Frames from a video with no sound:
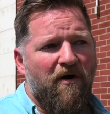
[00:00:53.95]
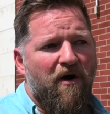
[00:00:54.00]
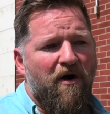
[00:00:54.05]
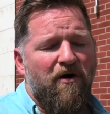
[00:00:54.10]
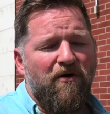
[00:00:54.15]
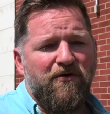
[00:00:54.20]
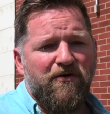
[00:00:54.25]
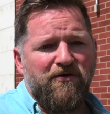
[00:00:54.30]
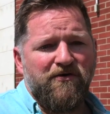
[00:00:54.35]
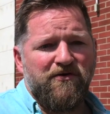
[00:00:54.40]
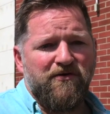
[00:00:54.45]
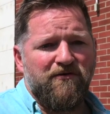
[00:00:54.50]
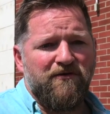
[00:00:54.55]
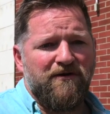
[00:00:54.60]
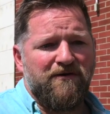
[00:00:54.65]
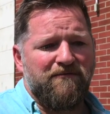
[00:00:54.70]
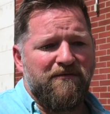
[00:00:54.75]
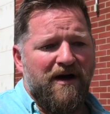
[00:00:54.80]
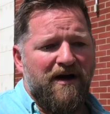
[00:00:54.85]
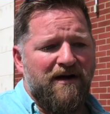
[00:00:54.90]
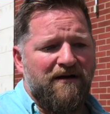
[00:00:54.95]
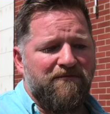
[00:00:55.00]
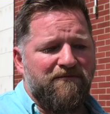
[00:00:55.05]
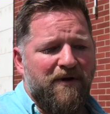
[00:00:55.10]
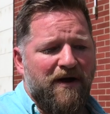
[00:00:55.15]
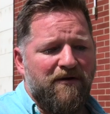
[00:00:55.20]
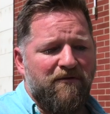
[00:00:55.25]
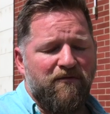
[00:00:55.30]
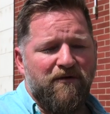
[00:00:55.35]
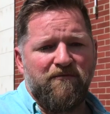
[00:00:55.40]
All you're doing
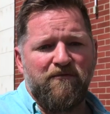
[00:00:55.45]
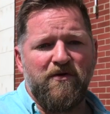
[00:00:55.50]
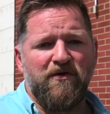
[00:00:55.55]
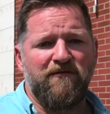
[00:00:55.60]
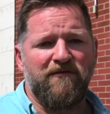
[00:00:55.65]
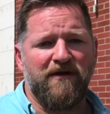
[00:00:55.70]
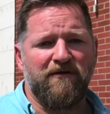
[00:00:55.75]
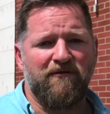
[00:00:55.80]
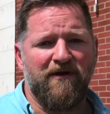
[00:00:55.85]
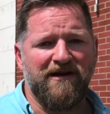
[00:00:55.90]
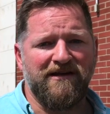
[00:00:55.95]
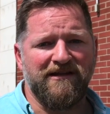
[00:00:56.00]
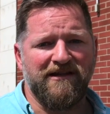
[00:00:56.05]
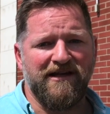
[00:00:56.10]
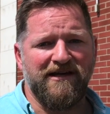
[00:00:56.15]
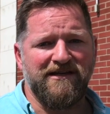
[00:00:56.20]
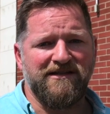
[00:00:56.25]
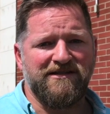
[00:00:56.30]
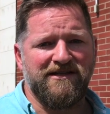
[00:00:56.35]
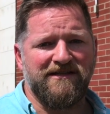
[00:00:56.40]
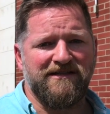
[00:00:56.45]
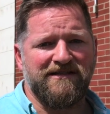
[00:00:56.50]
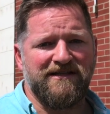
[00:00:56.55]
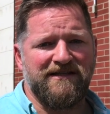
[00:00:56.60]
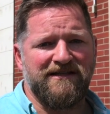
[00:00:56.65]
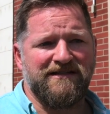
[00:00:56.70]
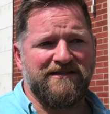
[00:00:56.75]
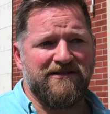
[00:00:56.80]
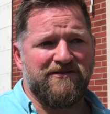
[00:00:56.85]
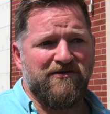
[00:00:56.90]
by removing regulations
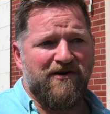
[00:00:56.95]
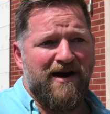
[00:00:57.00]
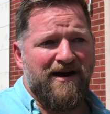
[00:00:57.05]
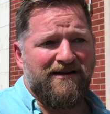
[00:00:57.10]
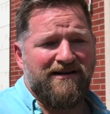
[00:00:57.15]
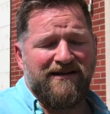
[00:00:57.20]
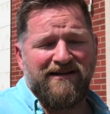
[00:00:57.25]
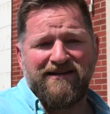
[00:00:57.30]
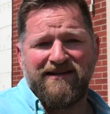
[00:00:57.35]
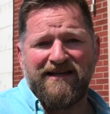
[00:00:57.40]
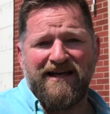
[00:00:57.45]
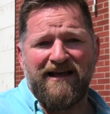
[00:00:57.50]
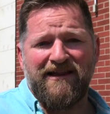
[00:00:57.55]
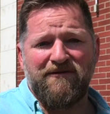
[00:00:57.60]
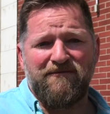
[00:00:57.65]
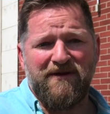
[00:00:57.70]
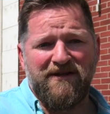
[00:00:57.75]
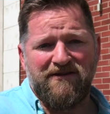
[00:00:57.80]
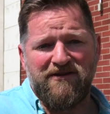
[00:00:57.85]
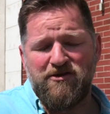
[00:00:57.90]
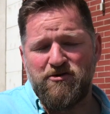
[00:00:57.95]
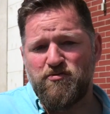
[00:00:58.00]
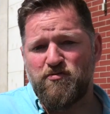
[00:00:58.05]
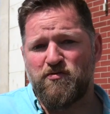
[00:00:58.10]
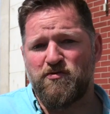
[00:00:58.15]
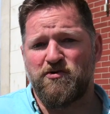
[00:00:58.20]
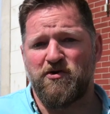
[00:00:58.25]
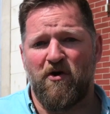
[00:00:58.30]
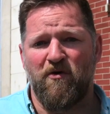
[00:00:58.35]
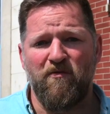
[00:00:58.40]
is attracting in the element that you
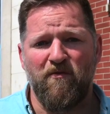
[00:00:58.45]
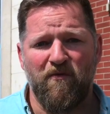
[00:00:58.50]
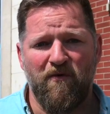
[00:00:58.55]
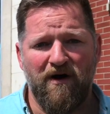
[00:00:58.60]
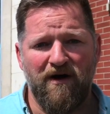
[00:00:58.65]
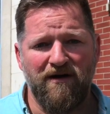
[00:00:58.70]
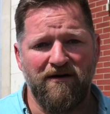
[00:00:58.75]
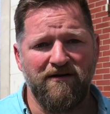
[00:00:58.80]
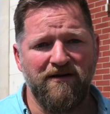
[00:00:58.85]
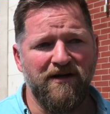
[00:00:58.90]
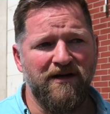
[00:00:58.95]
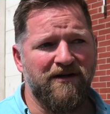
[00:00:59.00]
don't want.